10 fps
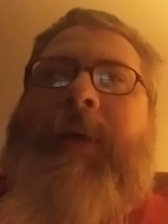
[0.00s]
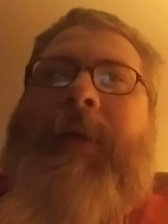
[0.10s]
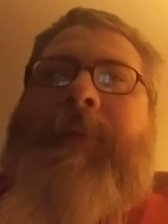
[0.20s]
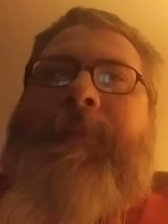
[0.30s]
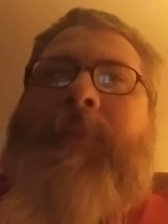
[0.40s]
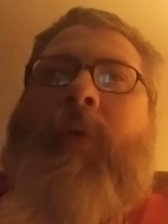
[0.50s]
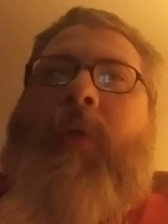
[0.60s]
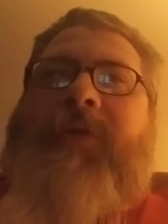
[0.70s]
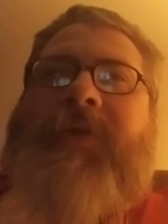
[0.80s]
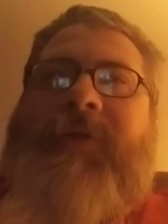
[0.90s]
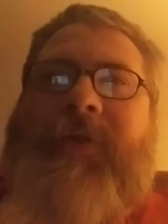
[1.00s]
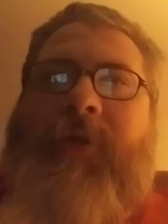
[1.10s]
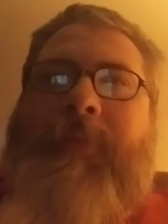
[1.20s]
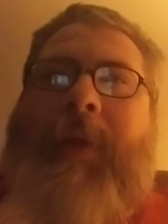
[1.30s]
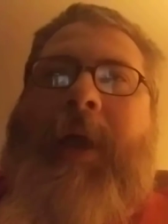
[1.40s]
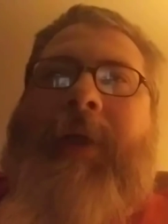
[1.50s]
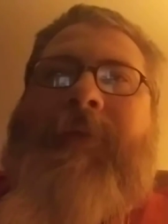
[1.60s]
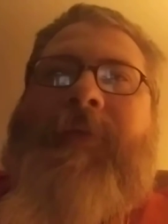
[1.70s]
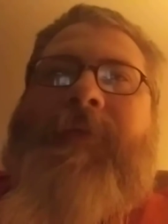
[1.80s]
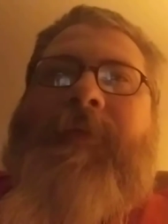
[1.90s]
um, Orange is the New
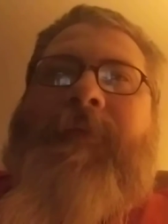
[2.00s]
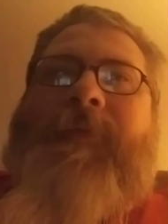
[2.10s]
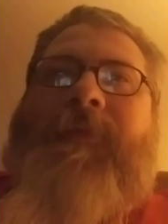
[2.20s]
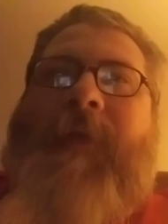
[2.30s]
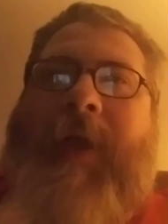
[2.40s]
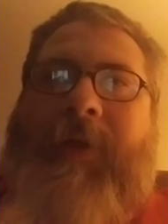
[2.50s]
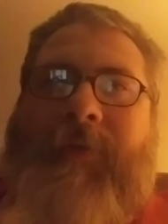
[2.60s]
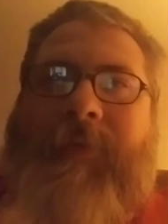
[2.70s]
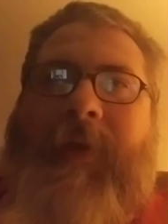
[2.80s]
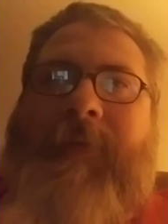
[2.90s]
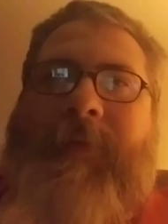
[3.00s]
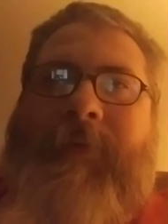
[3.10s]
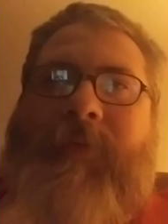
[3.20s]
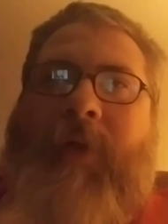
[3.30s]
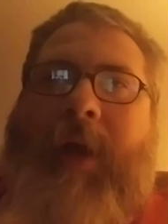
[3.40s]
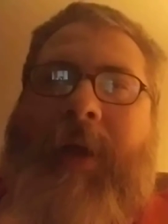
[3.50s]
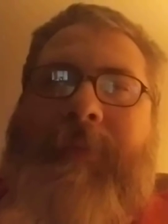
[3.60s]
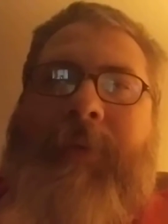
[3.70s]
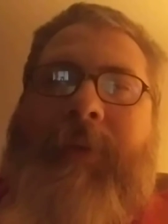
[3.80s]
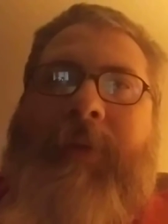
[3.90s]
Black's final season
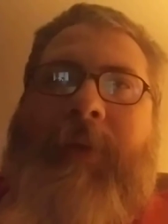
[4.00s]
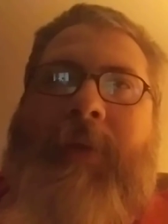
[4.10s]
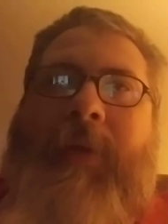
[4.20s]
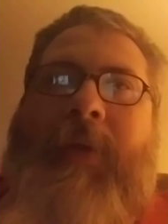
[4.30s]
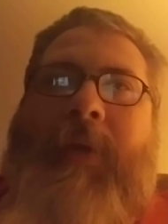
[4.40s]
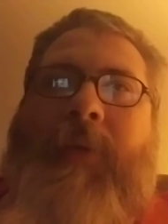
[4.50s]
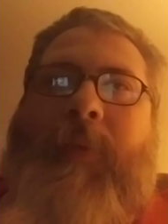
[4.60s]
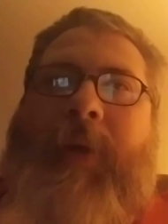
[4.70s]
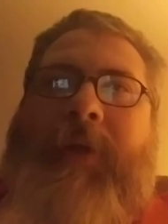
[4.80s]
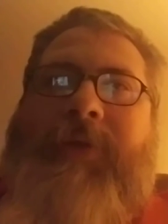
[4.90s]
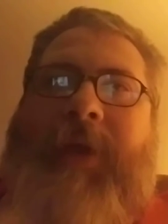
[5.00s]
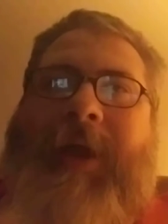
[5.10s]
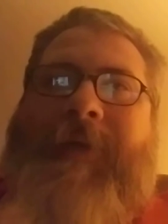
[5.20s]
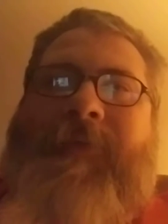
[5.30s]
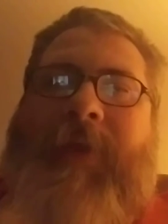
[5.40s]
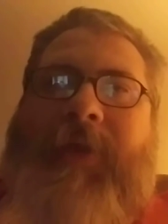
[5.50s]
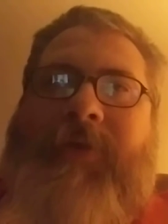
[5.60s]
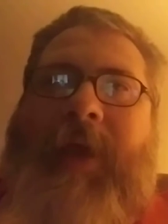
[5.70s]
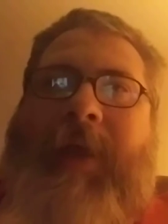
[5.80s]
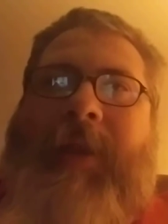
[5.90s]
drop, which I
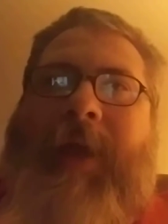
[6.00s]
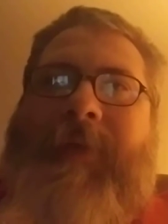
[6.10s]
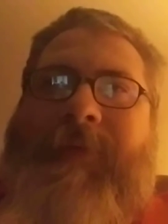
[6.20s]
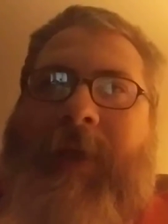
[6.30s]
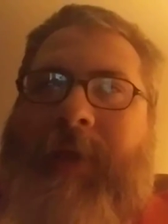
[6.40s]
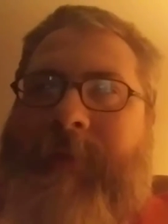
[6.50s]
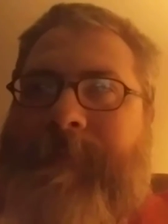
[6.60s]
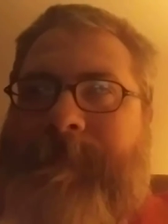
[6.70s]
finished that last night.